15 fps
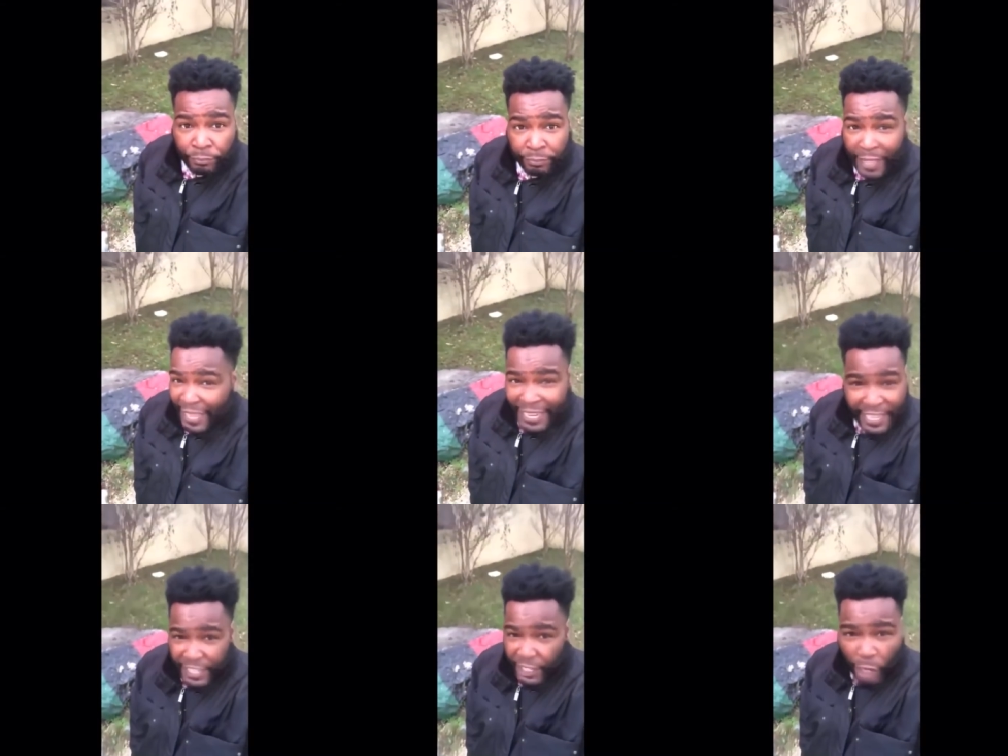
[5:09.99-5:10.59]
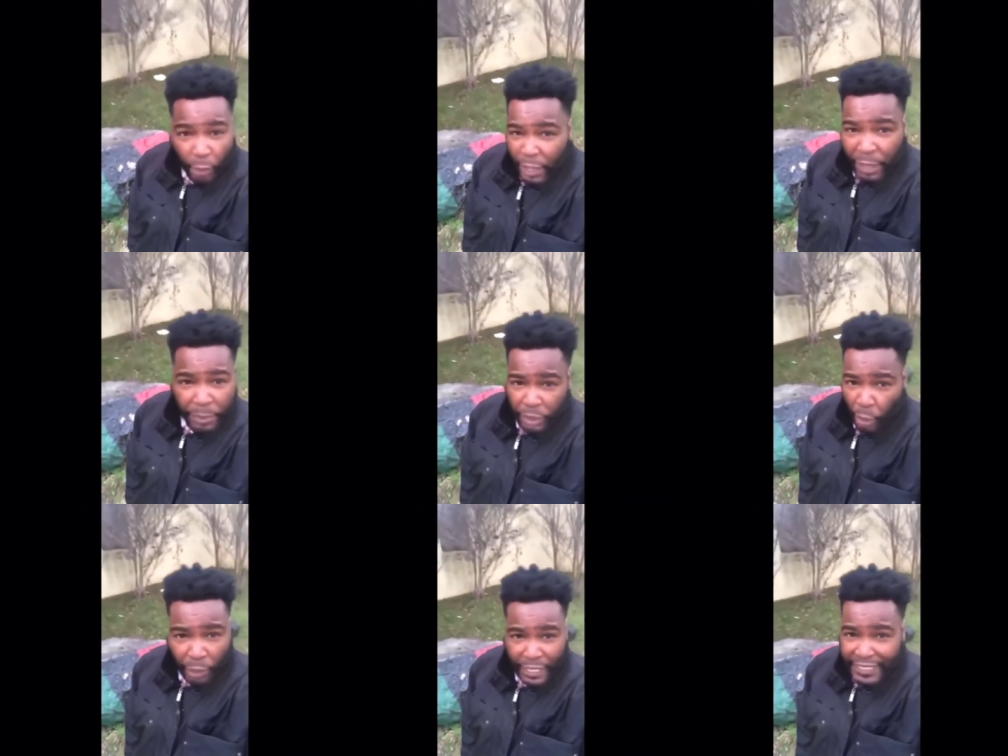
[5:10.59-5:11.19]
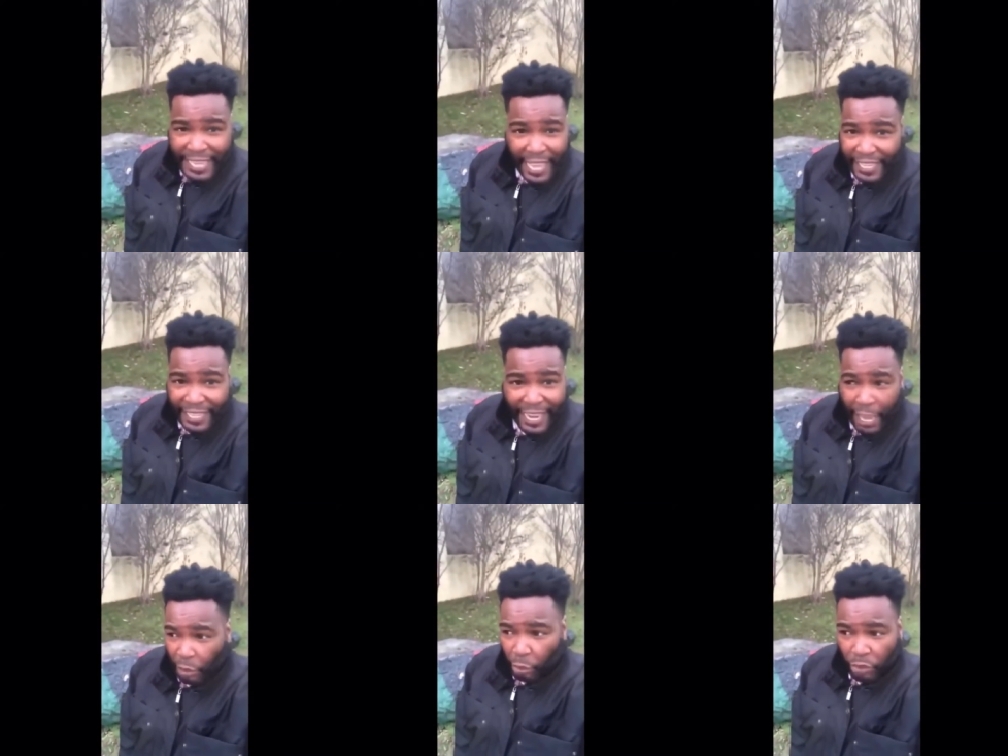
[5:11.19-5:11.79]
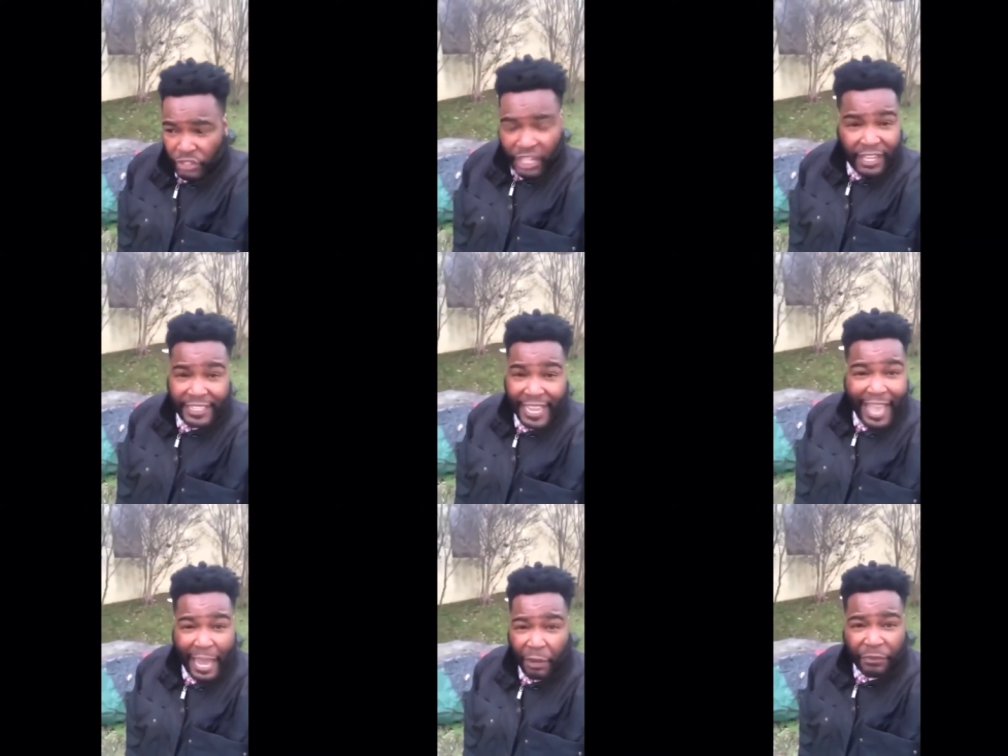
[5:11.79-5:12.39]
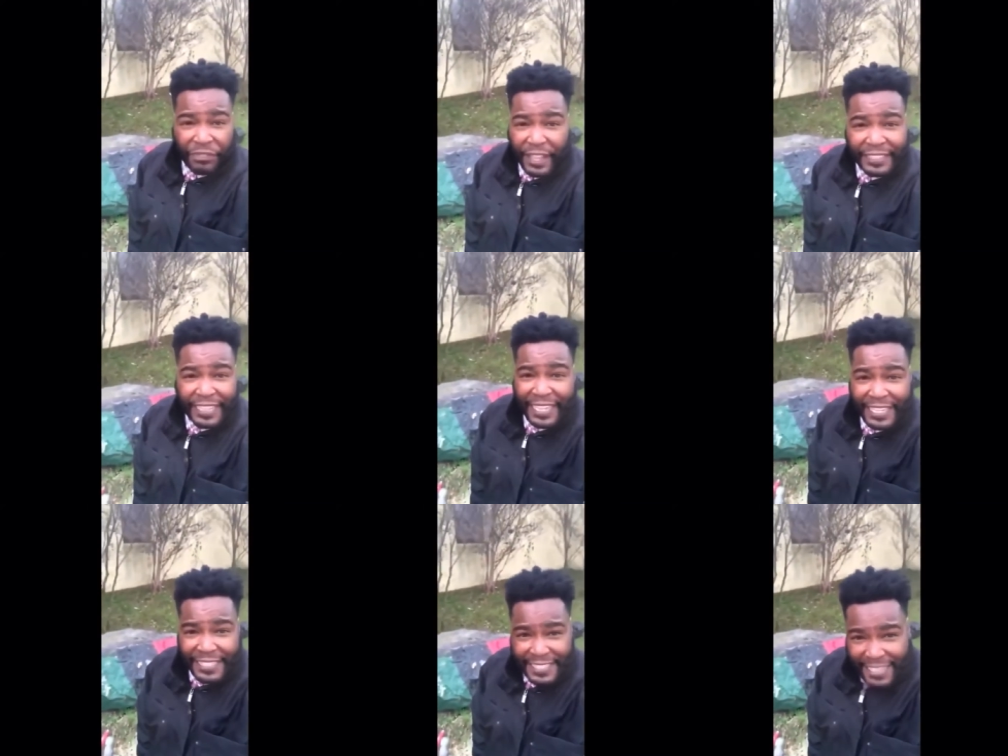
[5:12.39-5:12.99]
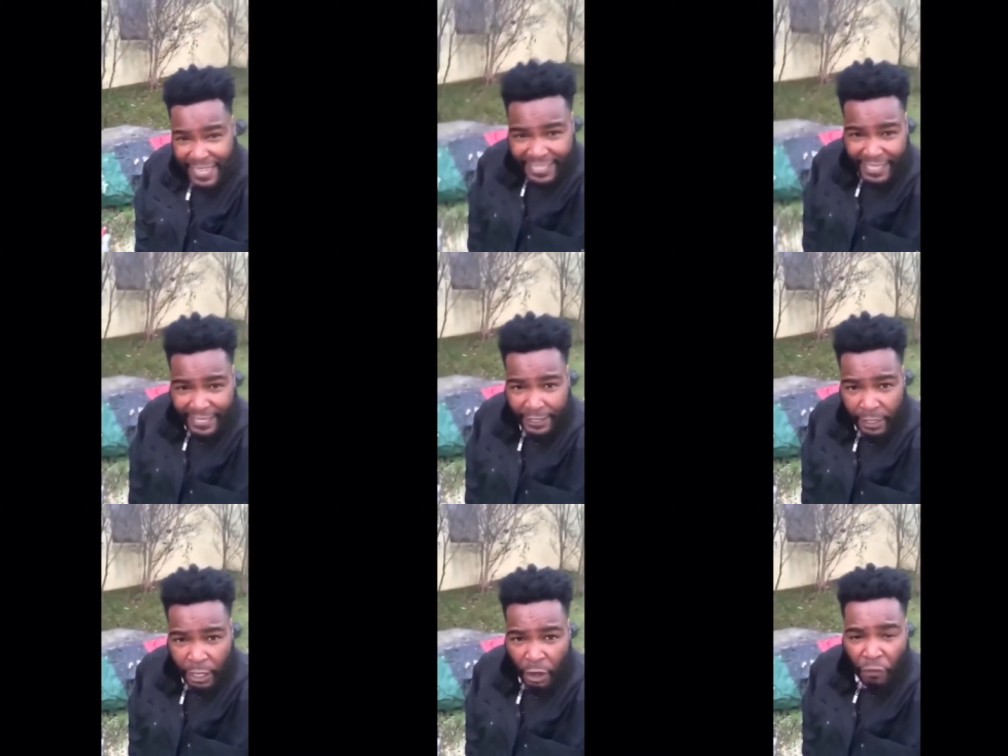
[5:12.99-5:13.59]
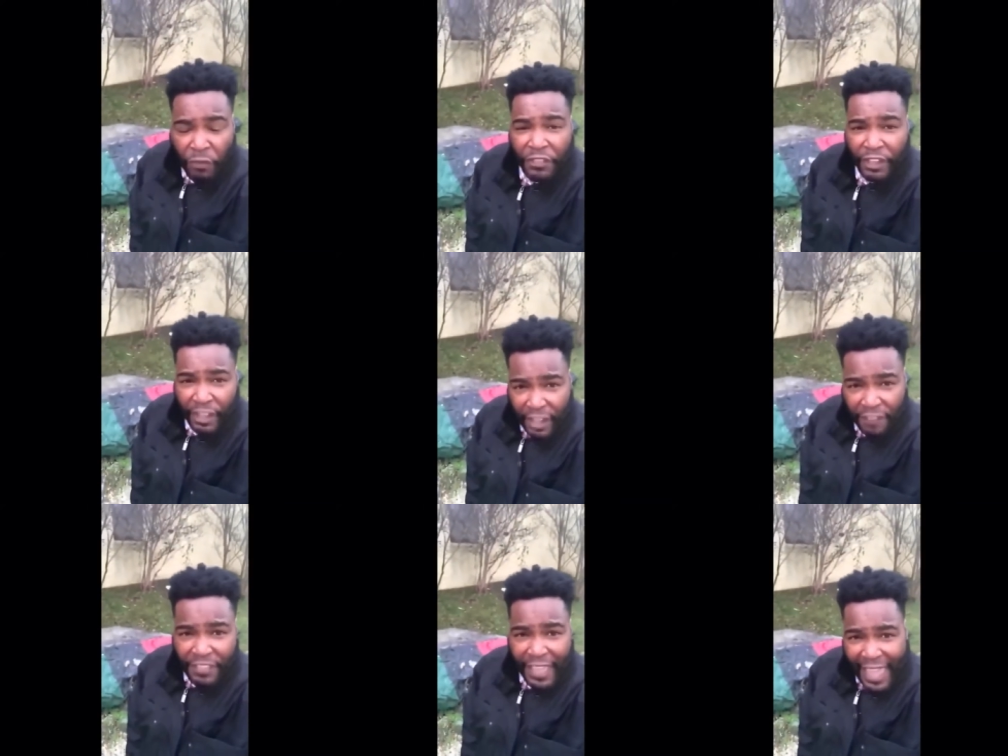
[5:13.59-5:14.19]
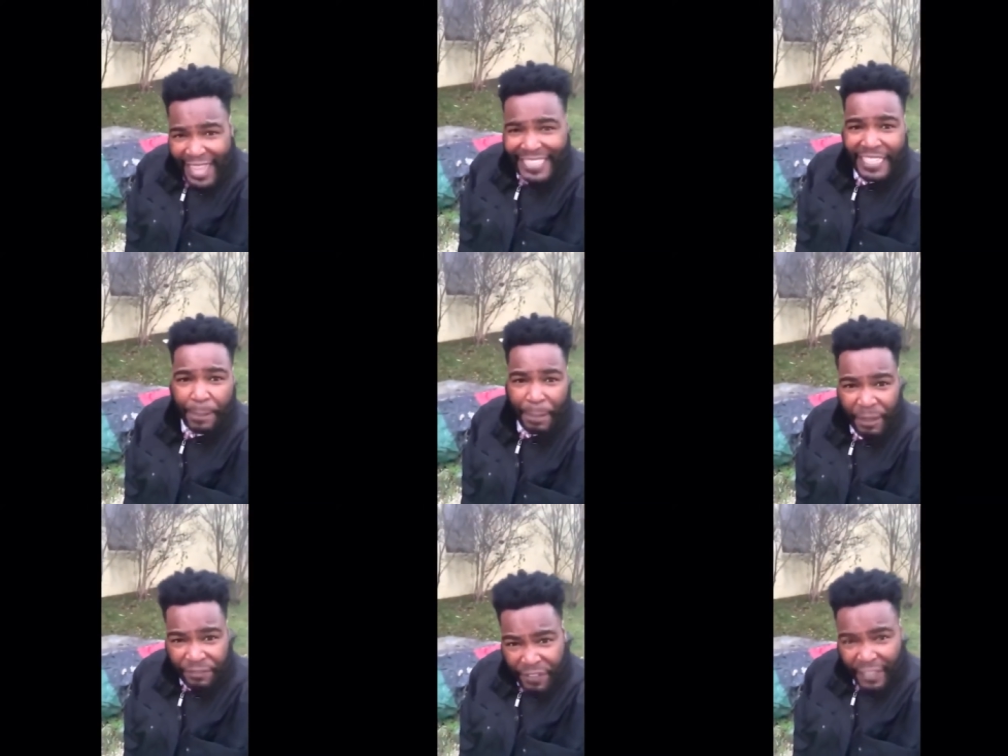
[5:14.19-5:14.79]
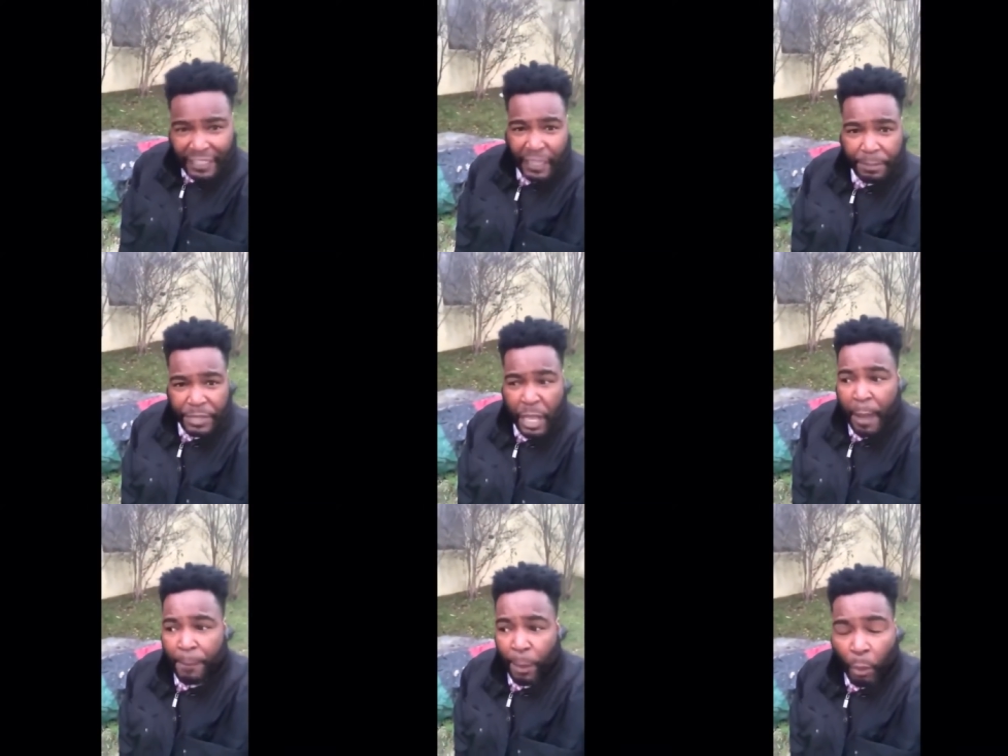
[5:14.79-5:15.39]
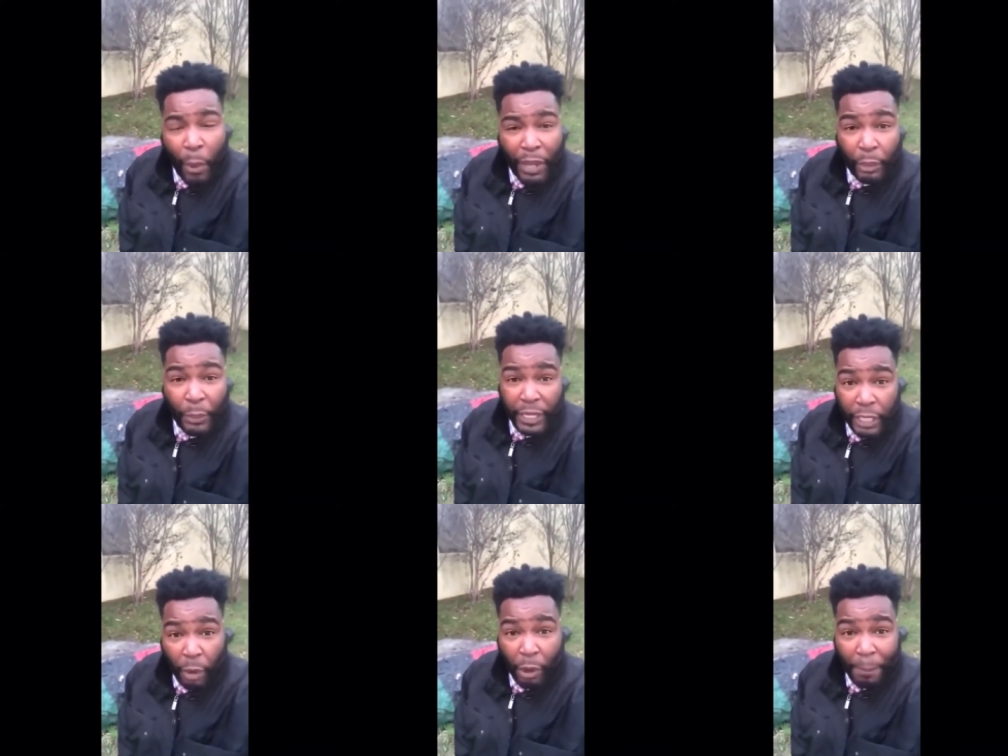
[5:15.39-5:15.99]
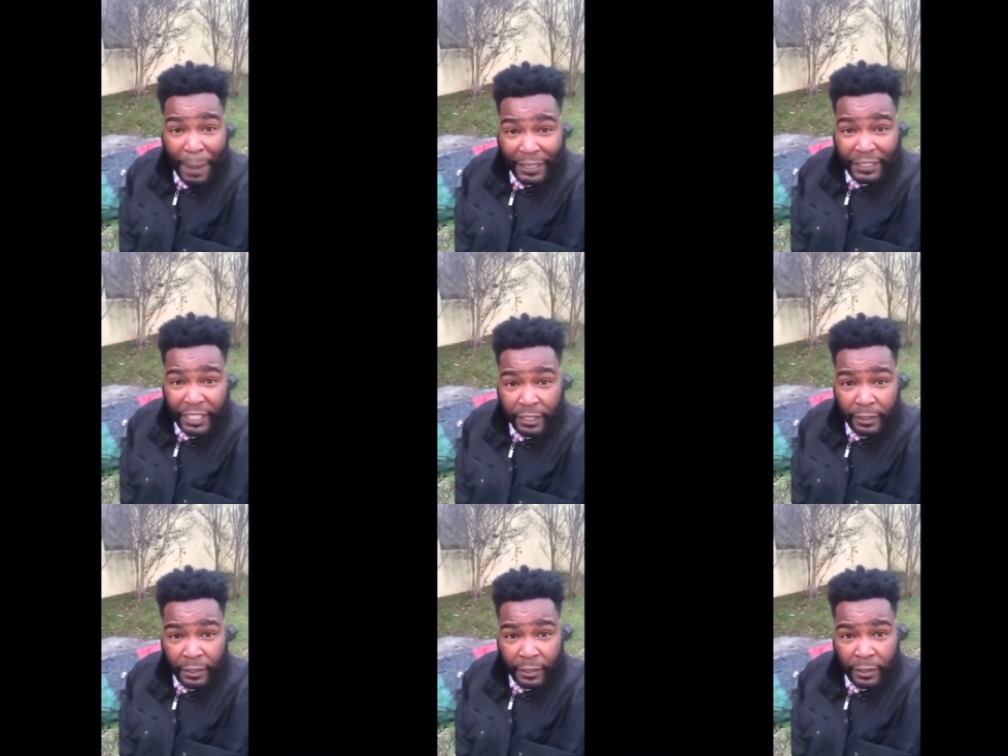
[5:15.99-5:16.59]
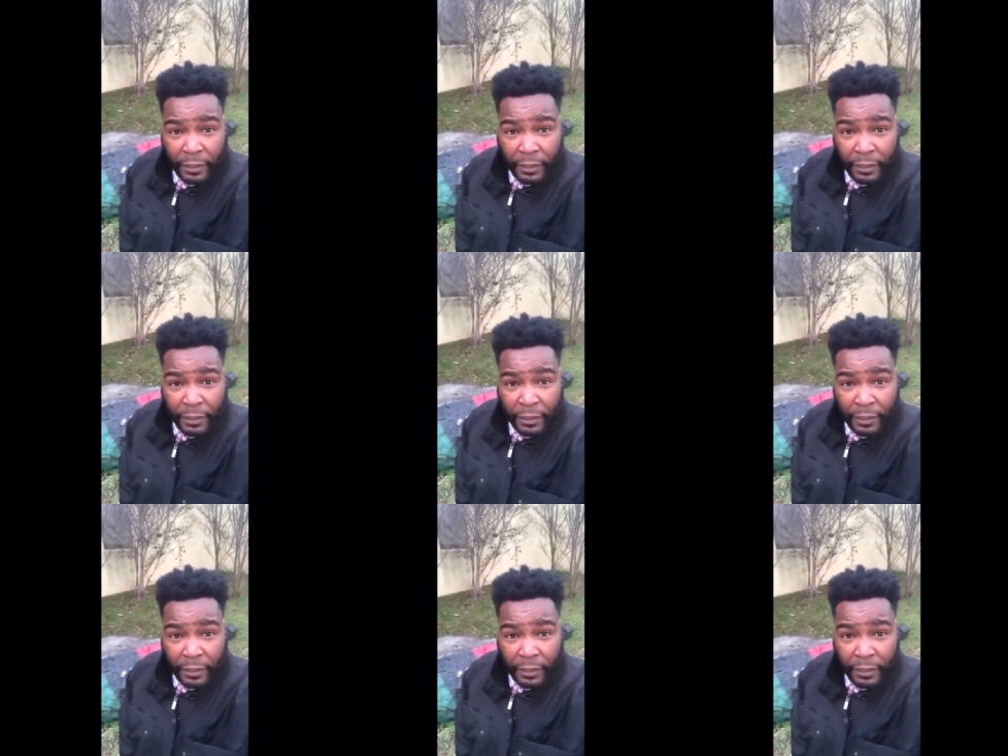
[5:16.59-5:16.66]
They didn't know he was going to take it out on Sunday. I don't think they intended for the other 8 to be victims. But what do we know about the